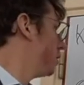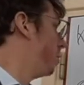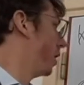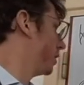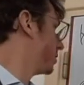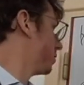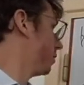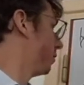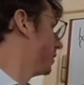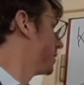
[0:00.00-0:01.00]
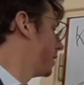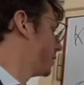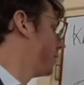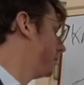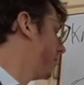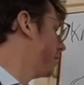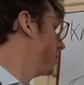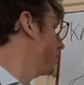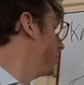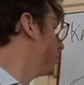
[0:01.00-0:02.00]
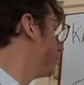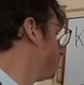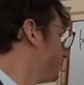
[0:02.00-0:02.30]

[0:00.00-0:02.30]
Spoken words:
market is already satisfied by other people.